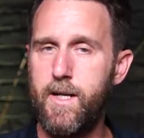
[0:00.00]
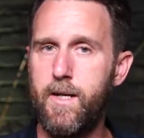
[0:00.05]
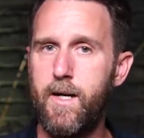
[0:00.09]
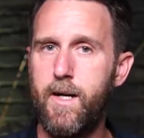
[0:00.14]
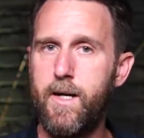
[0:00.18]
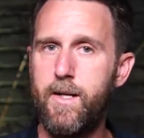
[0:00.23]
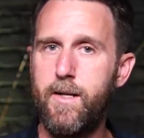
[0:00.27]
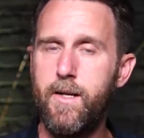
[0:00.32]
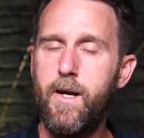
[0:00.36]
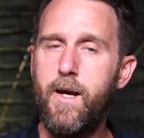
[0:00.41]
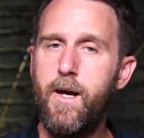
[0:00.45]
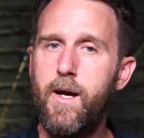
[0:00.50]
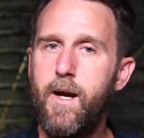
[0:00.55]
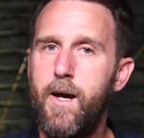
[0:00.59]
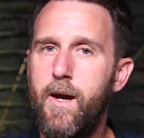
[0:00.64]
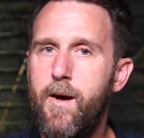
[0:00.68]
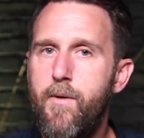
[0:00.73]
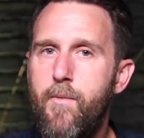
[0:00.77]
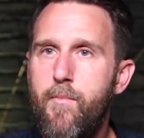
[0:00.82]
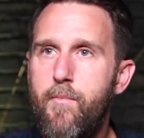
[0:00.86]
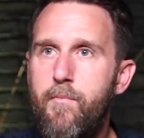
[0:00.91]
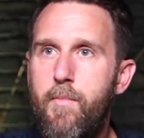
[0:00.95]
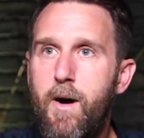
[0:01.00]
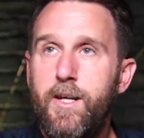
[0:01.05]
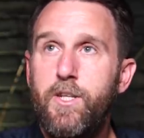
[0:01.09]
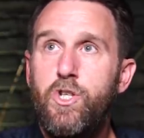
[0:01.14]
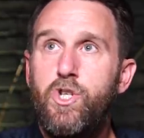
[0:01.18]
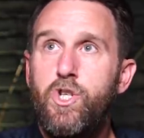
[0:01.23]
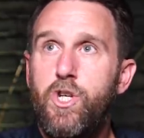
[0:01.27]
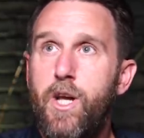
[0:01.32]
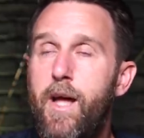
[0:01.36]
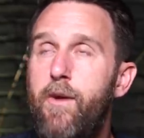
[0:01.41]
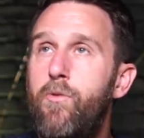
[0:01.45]
And I my
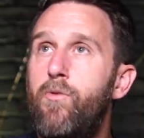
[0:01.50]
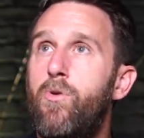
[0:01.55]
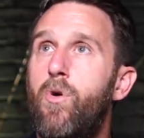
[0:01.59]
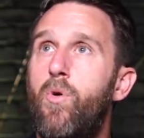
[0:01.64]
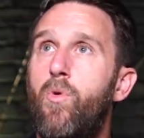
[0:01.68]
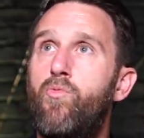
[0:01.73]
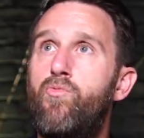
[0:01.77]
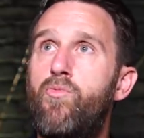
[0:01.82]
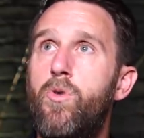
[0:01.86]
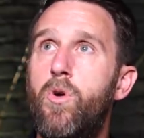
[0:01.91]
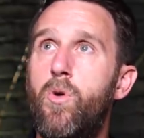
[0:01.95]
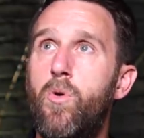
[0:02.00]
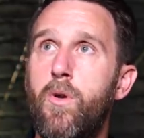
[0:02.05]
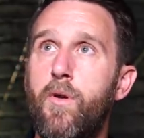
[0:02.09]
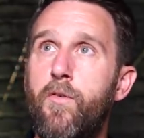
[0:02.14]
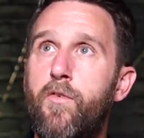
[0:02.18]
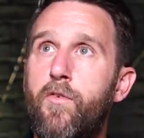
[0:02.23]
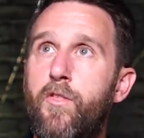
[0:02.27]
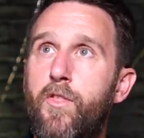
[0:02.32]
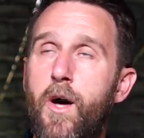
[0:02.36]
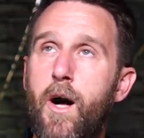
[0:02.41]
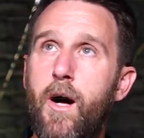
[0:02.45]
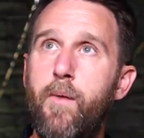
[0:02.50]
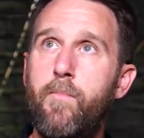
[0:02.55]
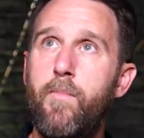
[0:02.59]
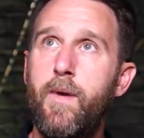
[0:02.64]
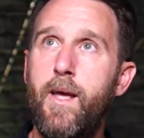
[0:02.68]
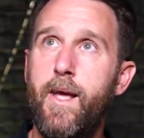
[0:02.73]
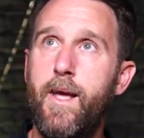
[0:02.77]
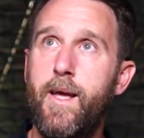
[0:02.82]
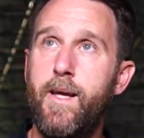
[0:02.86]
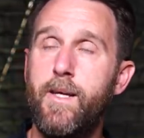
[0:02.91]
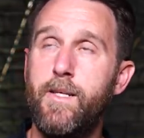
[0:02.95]
general rule of thumb
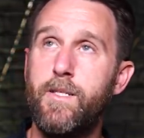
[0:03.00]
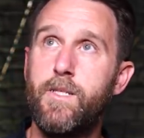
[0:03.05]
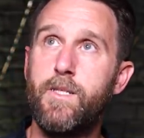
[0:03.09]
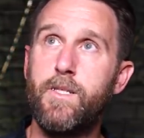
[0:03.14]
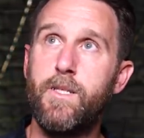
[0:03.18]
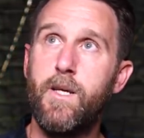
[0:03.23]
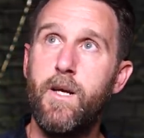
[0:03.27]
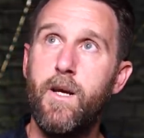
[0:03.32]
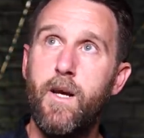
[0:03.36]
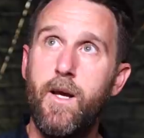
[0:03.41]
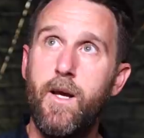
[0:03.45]
is